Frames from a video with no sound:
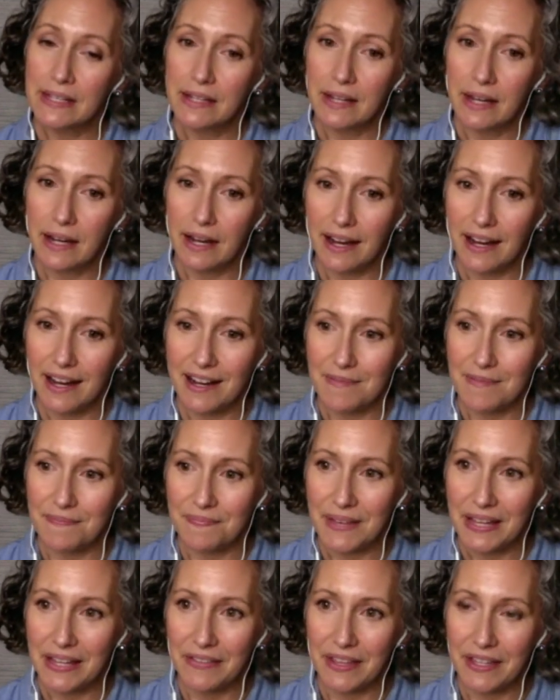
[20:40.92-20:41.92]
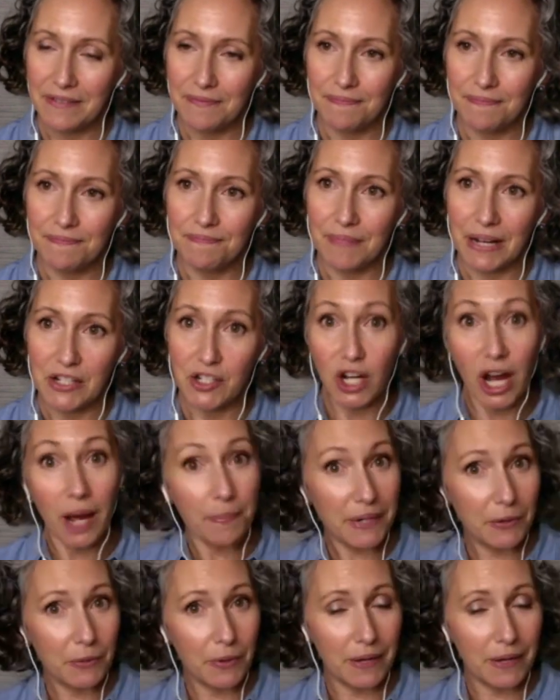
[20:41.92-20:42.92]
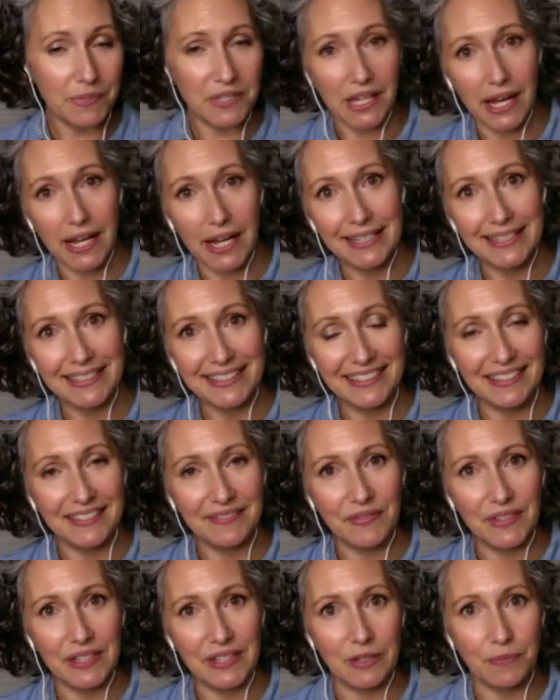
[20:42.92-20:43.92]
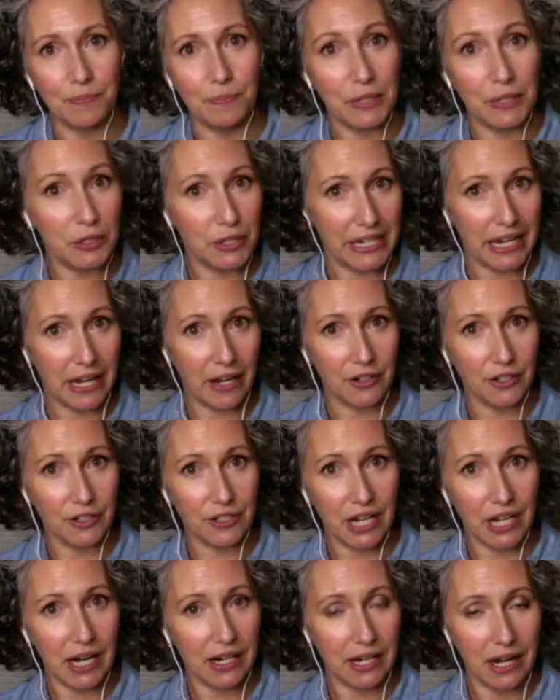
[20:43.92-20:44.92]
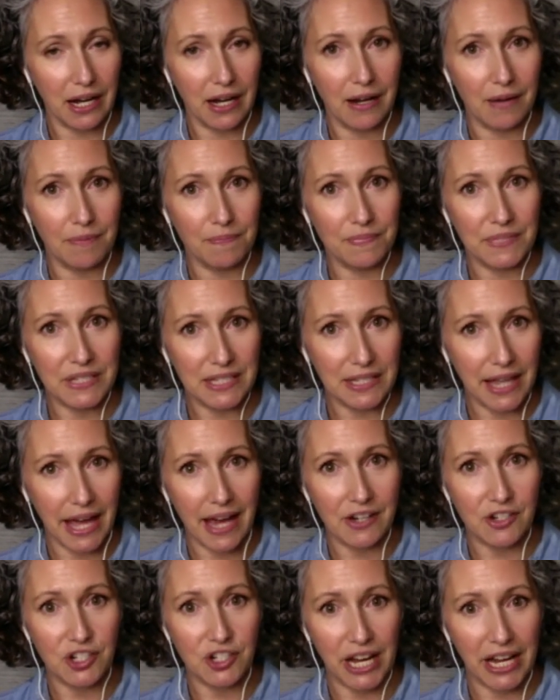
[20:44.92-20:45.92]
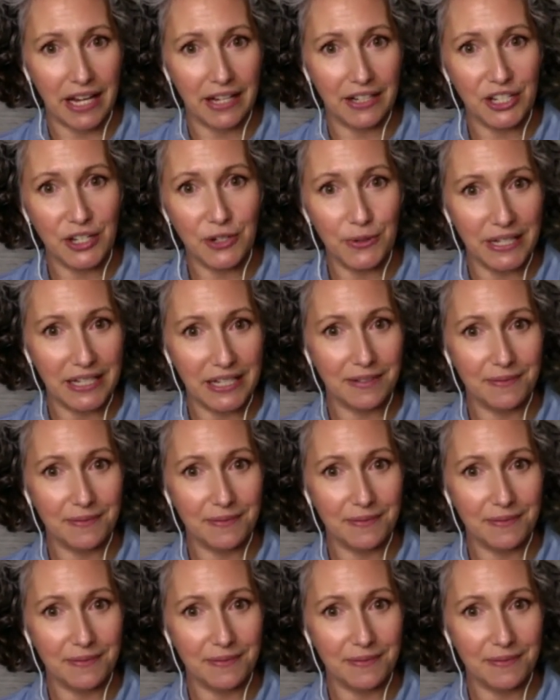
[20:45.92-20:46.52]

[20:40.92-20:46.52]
Um, and then my shopping website is beauty counter dot com slash Anne Hewitt.